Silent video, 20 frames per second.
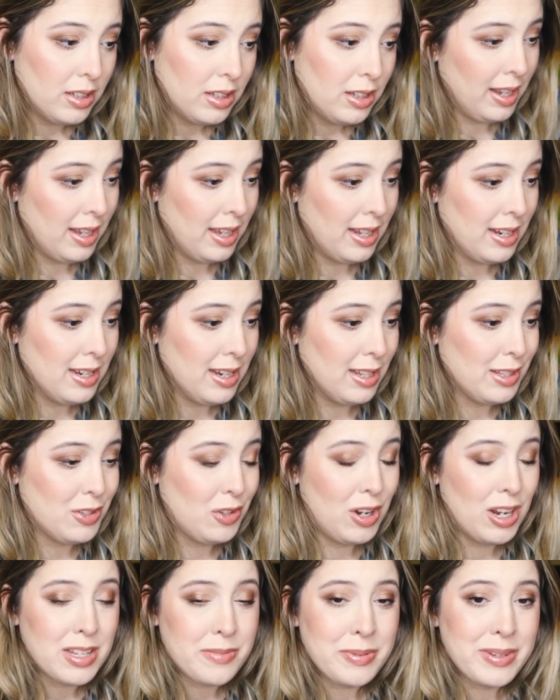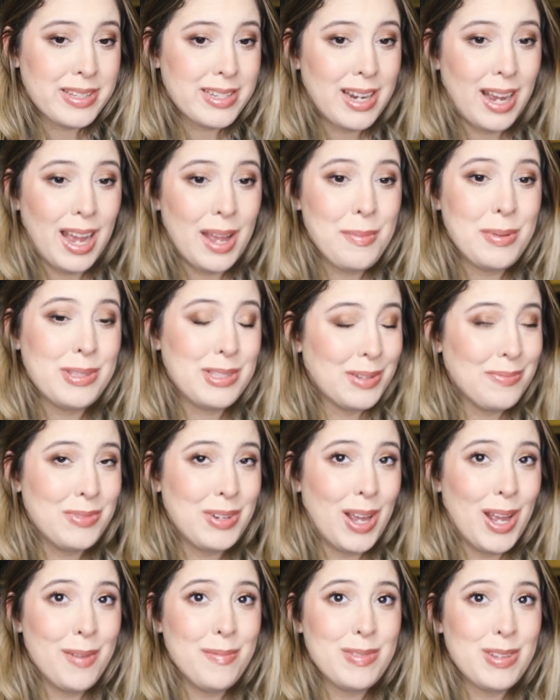And it's Christmas time, and
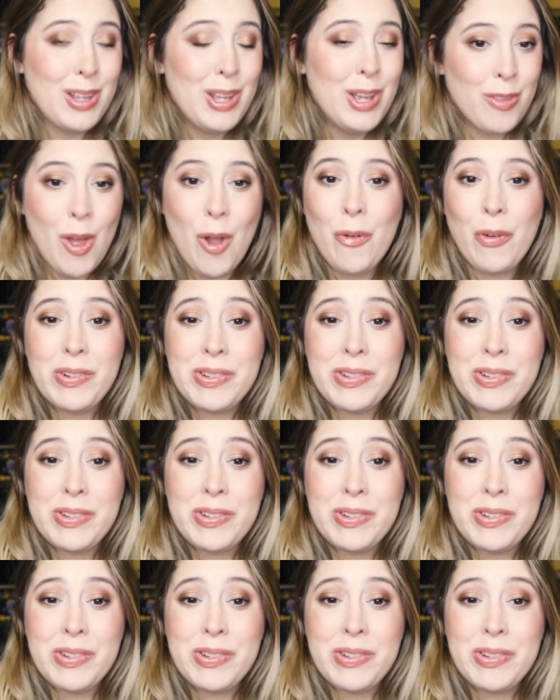sometimes the